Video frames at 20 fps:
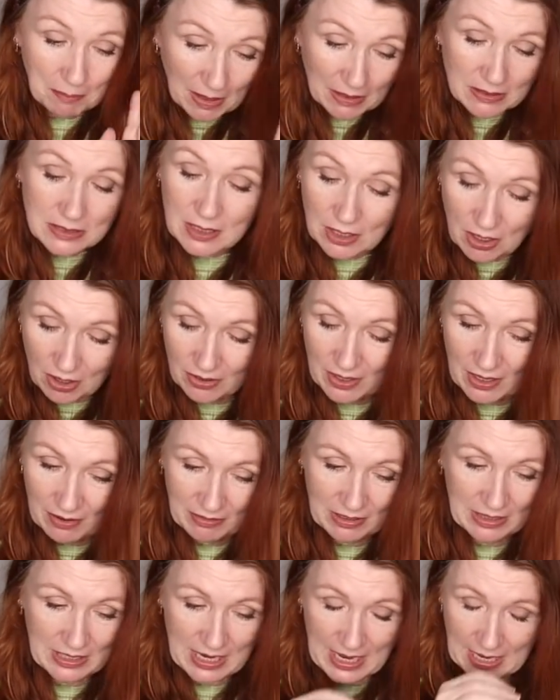but I got there
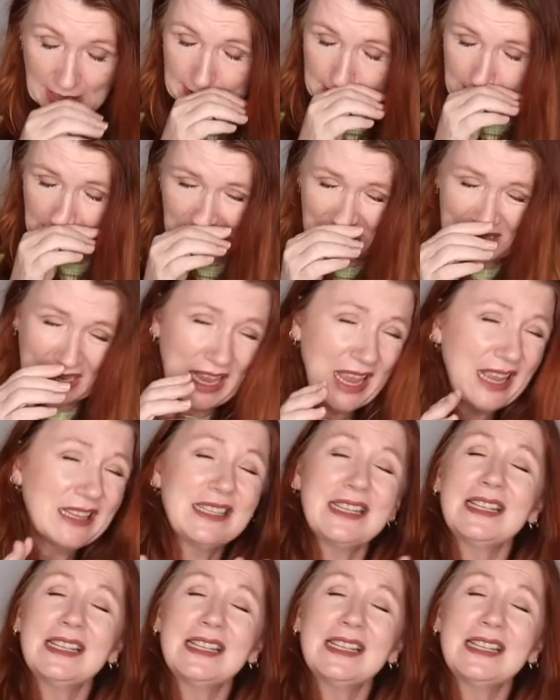in the end, and I had